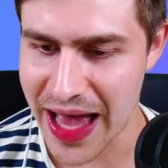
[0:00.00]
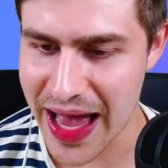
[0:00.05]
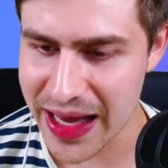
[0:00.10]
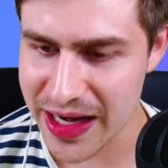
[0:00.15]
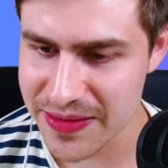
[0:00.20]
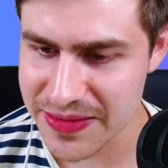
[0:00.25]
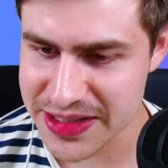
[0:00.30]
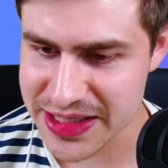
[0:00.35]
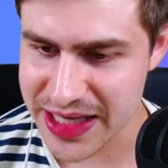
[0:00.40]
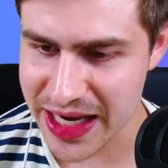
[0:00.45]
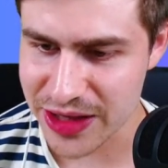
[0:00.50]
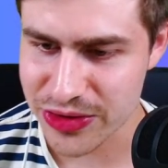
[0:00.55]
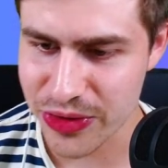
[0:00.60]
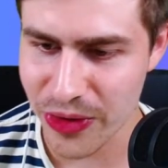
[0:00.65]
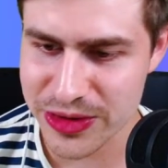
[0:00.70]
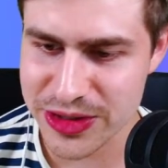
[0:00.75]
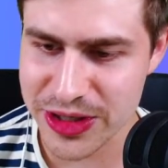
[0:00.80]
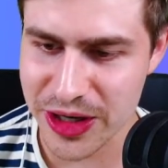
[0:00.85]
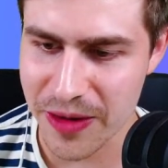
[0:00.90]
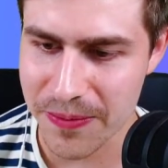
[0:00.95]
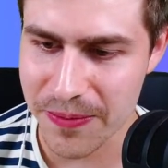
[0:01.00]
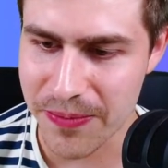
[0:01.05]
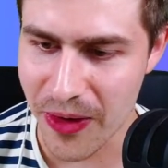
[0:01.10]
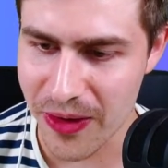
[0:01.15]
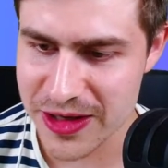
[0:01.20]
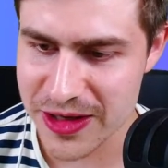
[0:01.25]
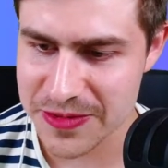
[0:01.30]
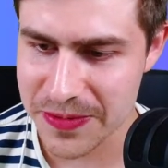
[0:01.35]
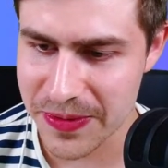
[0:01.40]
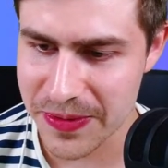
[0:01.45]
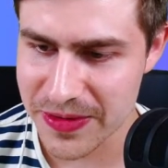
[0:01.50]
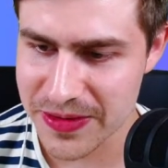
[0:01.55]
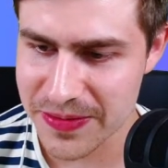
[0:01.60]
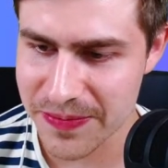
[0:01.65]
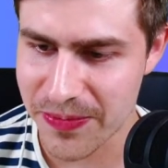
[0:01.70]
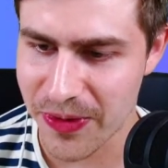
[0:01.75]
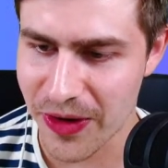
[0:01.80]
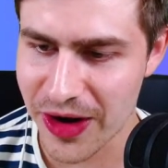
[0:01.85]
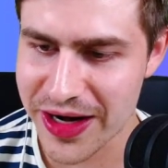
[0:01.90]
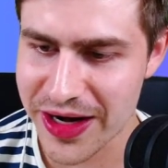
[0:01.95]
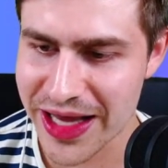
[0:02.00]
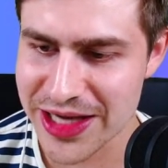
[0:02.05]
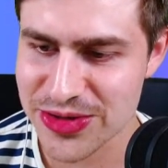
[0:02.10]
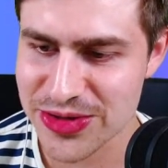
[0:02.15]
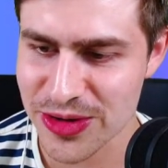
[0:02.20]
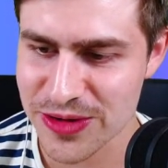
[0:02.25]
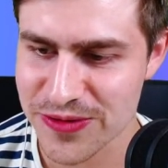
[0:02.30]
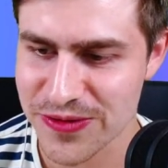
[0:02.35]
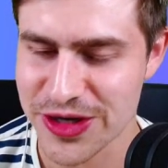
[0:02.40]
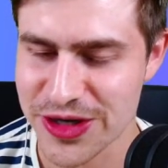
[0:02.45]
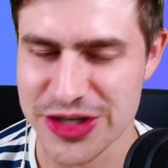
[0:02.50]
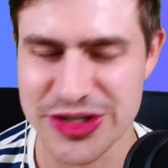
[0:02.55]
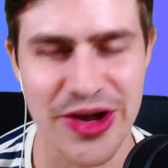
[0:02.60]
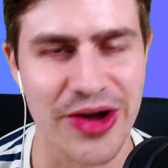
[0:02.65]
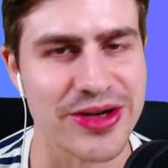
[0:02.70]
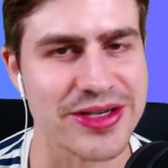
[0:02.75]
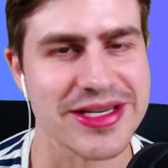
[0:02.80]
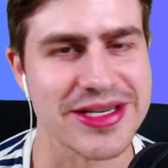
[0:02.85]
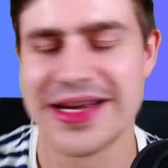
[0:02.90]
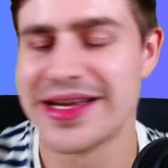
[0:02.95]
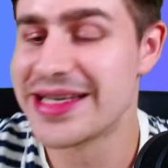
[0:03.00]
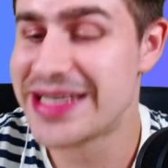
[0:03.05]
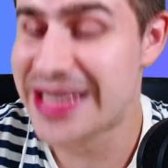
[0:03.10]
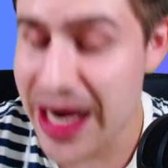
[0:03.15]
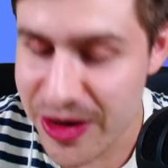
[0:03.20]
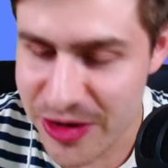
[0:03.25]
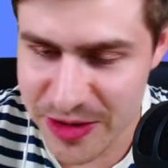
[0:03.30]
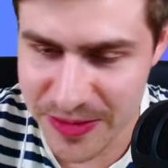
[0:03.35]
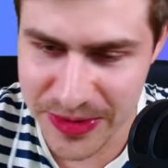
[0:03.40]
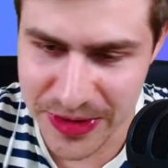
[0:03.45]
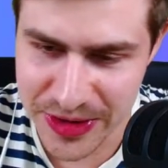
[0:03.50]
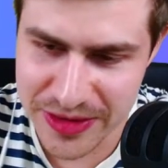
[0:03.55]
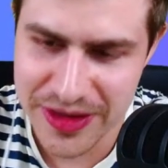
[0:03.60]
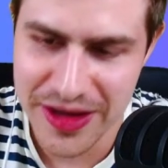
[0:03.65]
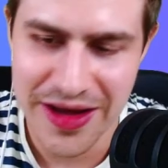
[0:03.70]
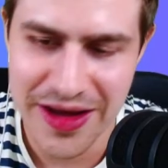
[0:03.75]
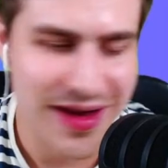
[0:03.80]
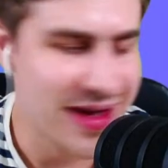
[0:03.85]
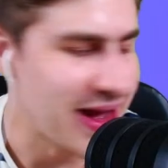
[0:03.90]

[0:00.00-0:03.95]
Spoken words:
Adam saying, thoughts on a bolognese sauce for dessert? Terrible.